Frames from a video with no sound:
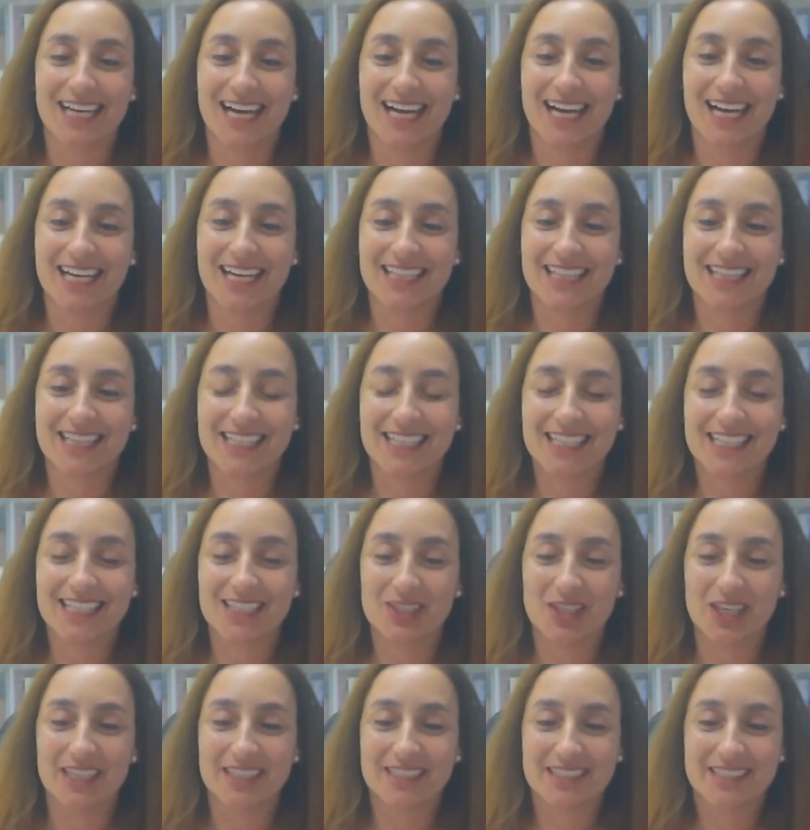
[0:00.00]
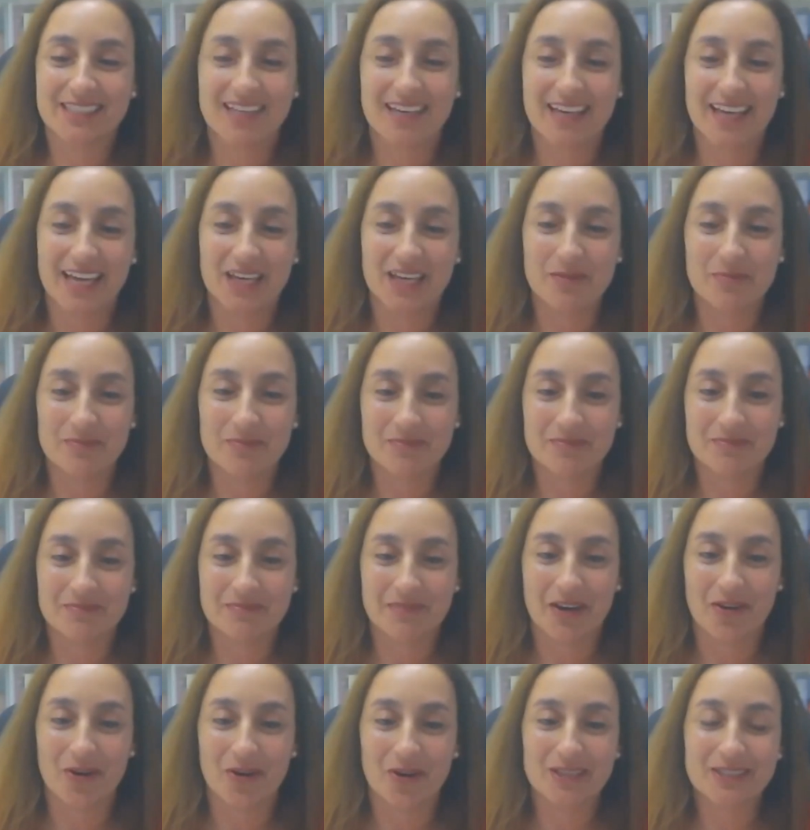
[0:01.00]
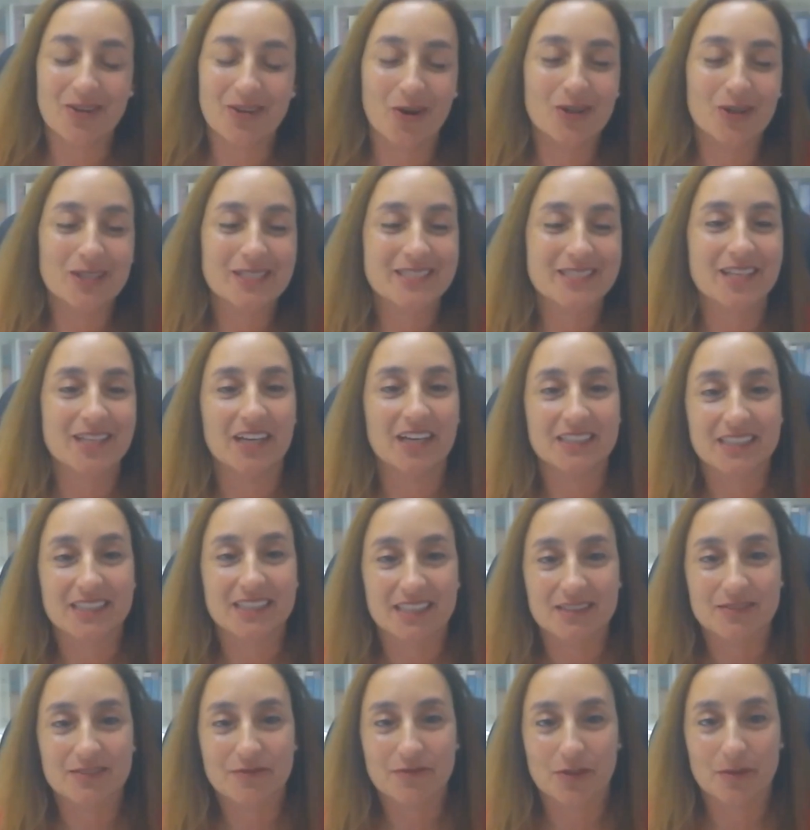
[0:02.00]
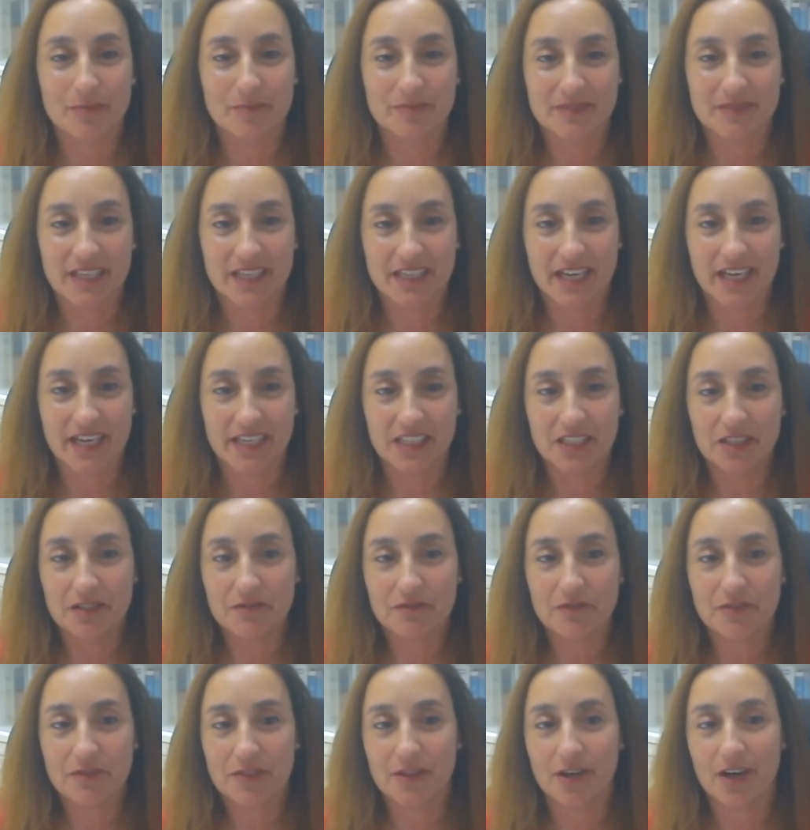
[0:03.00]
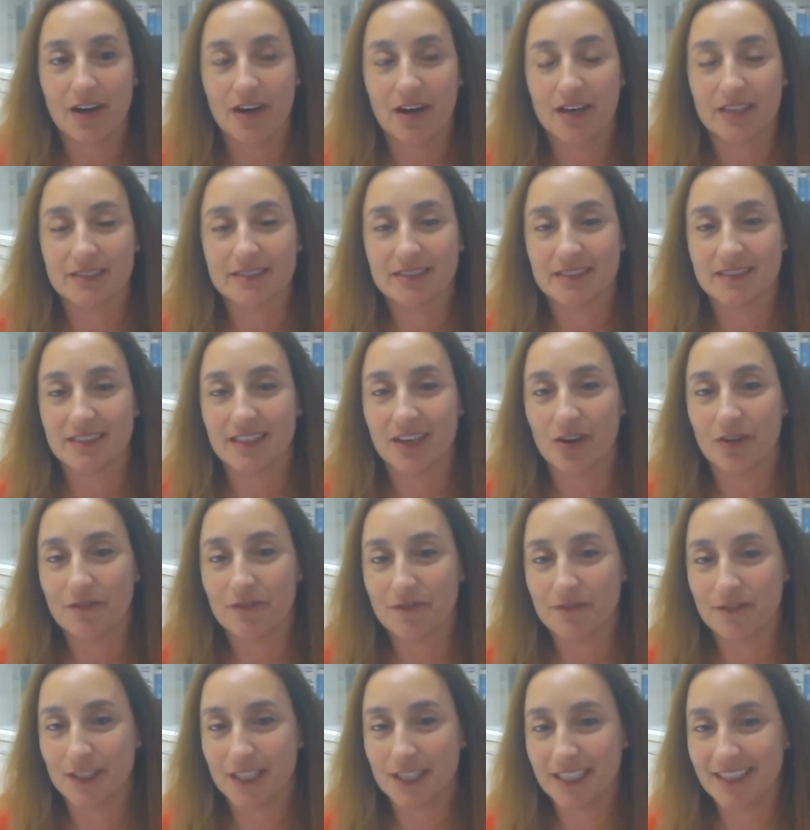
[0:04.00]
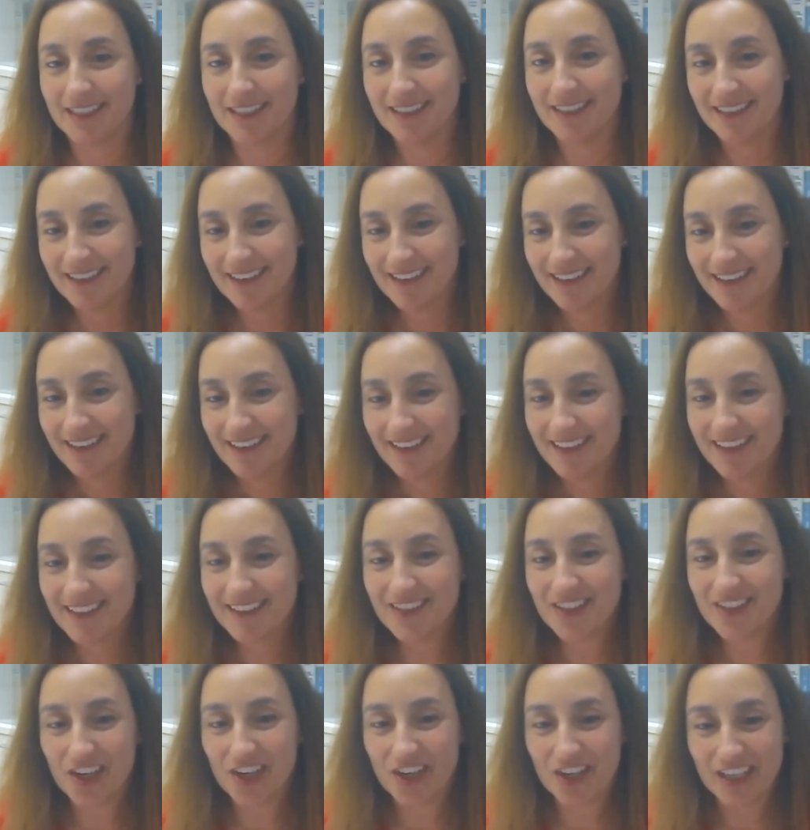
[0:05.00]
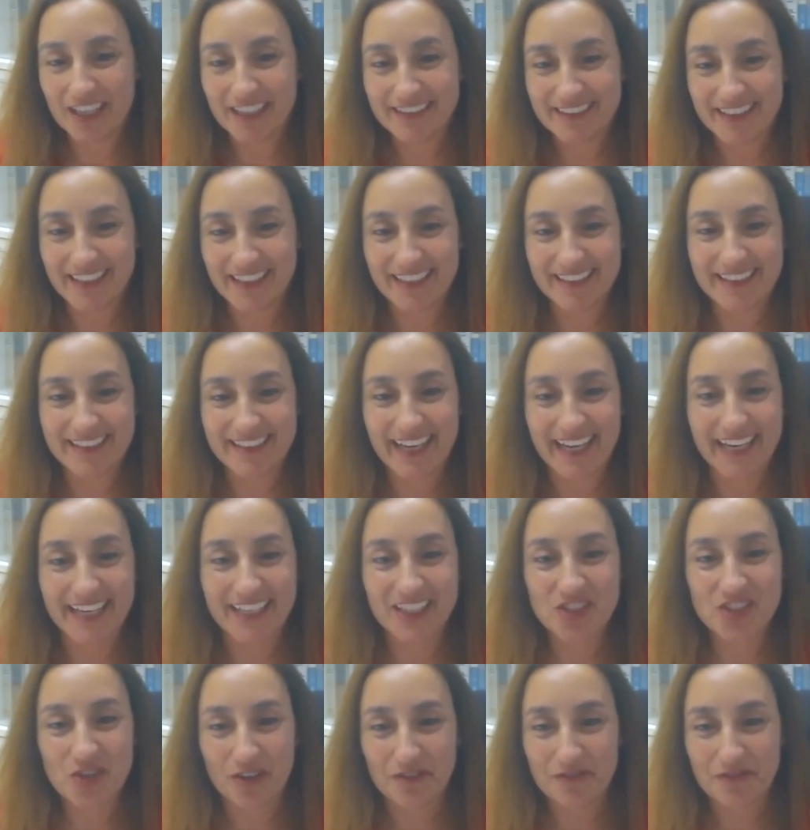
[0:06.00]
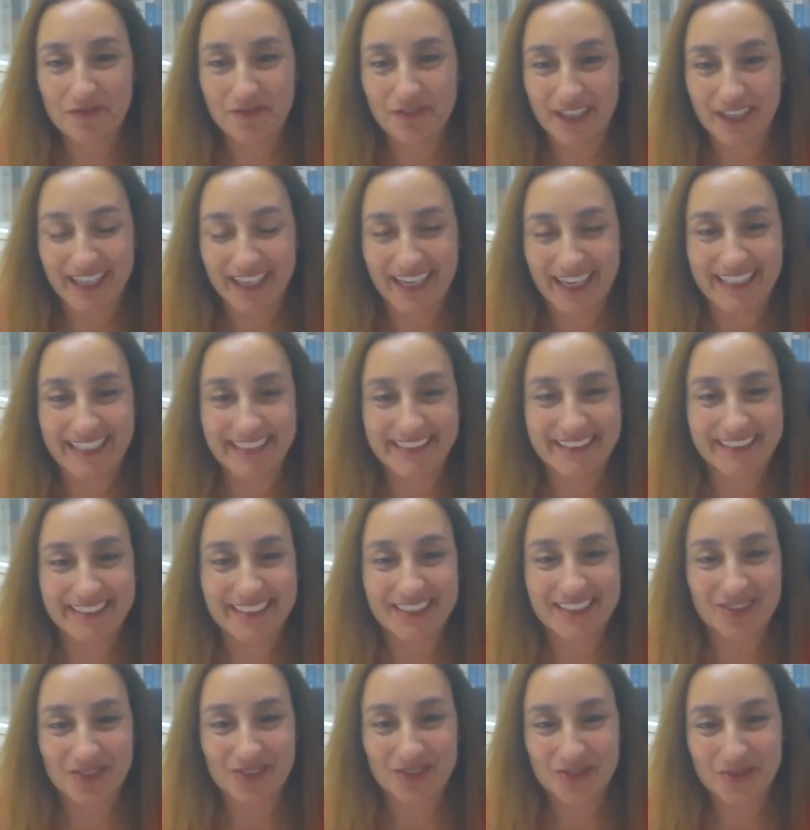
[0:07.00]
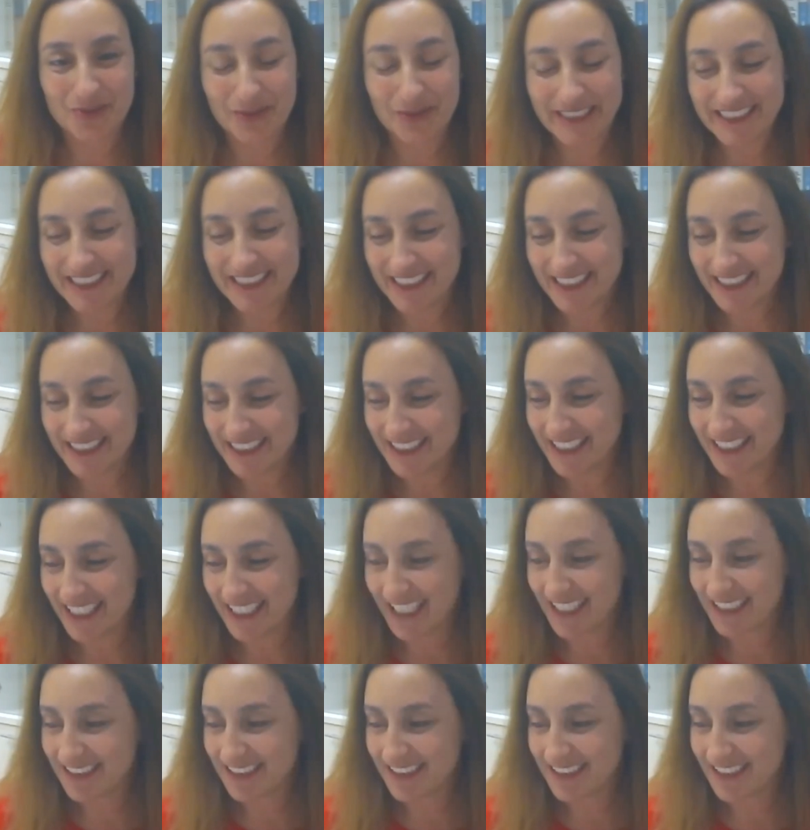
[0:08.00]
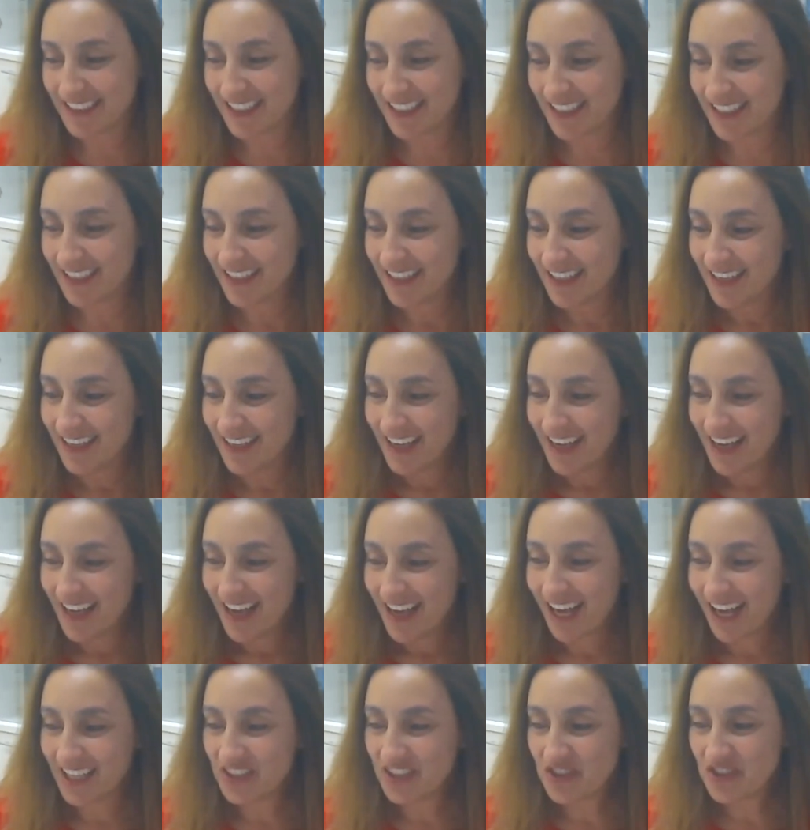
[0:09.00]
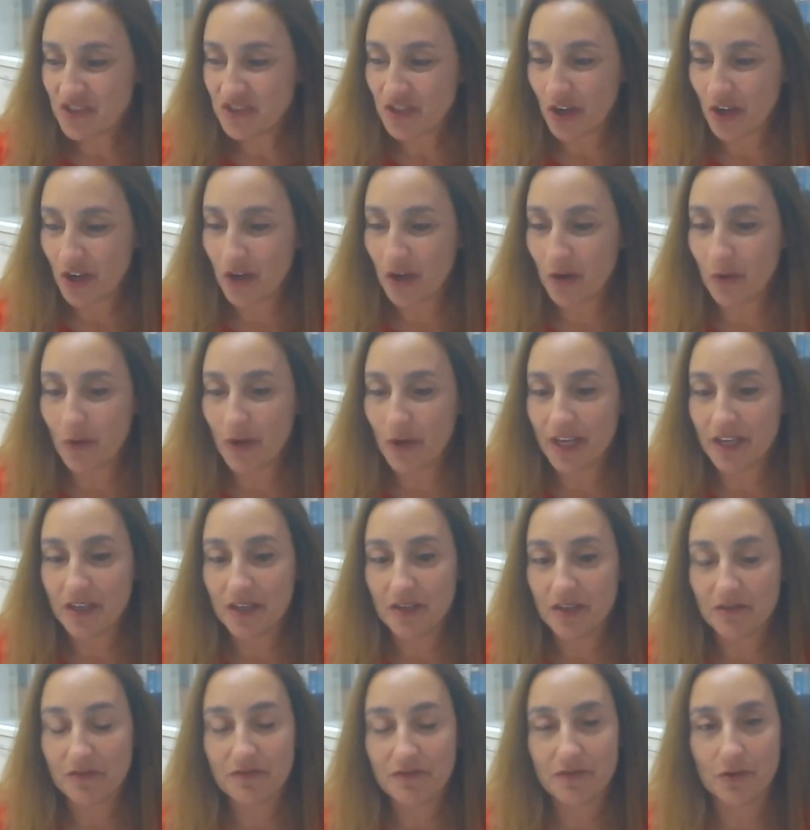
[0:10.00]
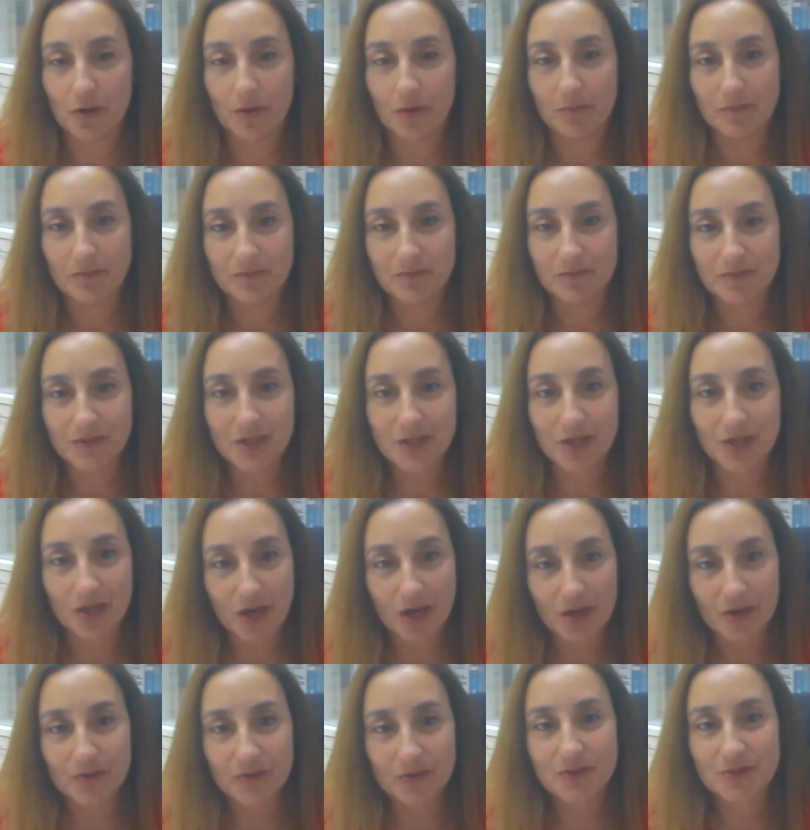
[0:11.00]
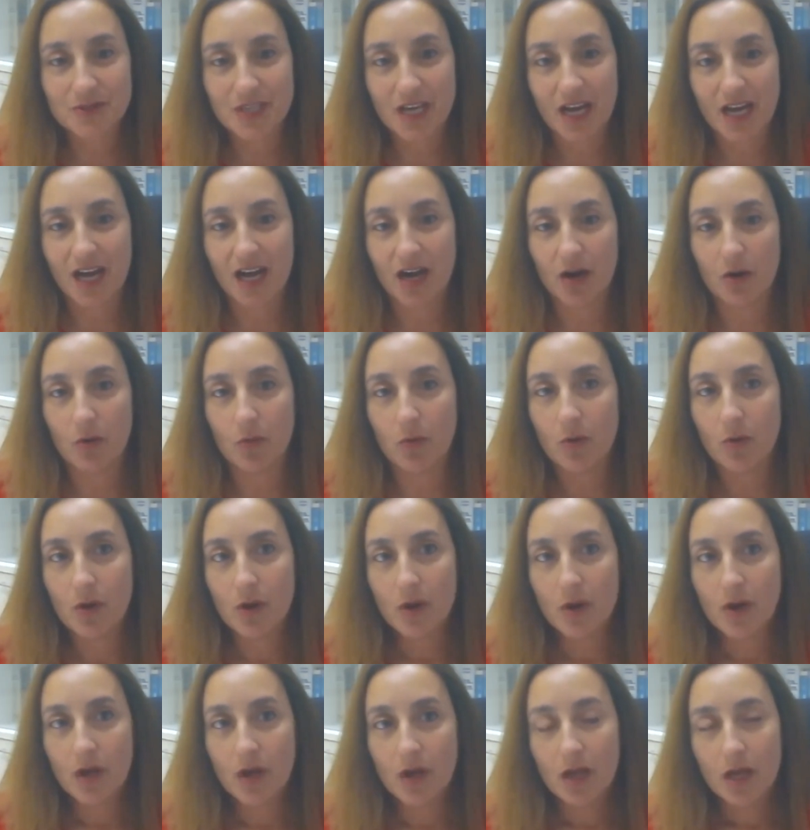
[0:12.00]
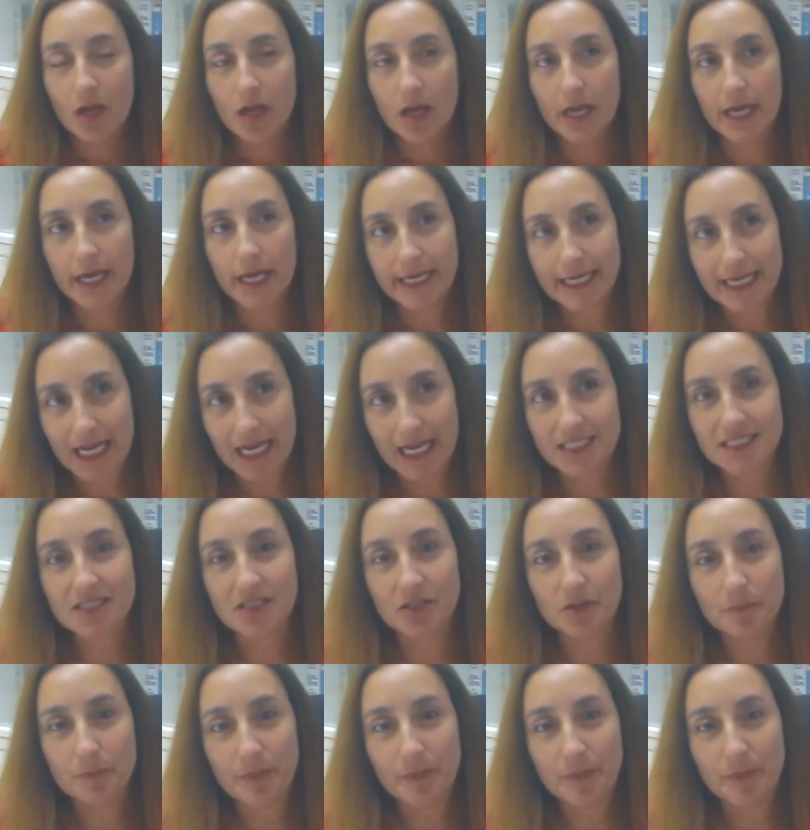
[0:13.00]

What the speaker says: I think it came, all started from the naive thought of a girl at the age of 18 or 20 that I saw from close how cancer